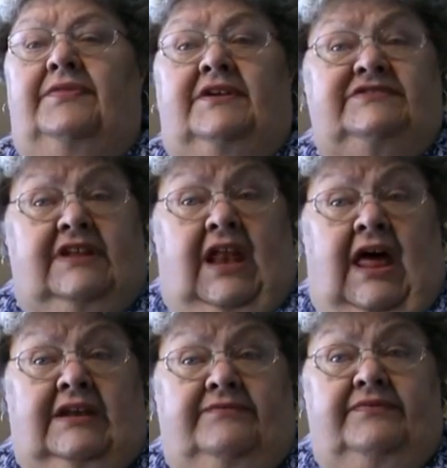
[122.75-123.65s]
There's a
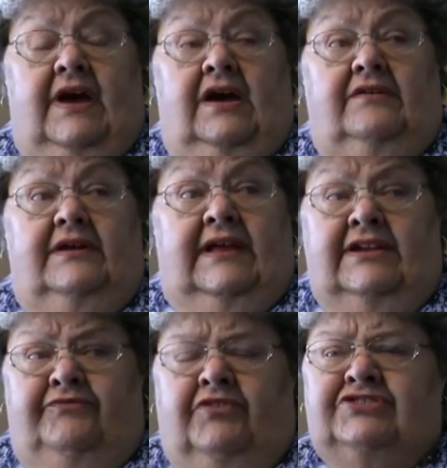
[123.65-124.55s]
lot of
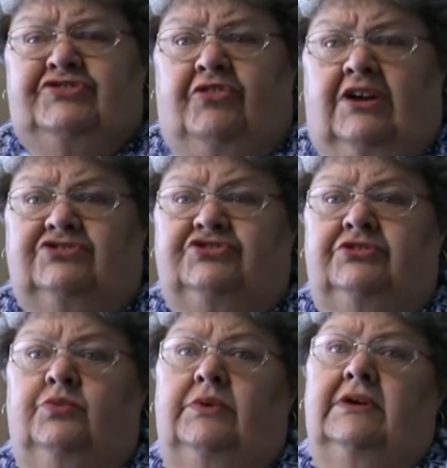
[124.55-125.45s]

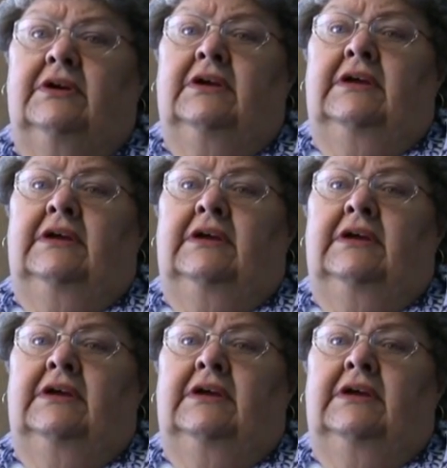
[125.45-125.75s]
infrastructure we're